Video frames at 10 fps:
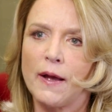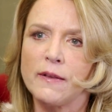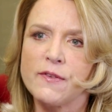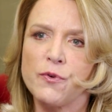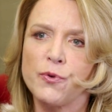
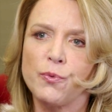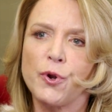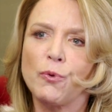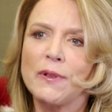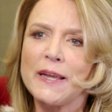and so there were
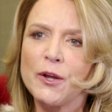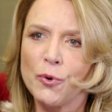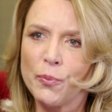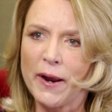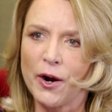no
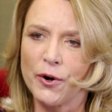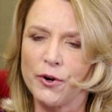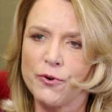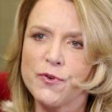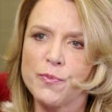legal
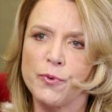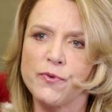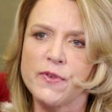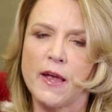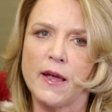barriers
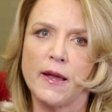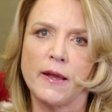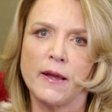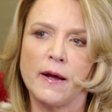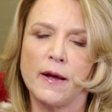per se.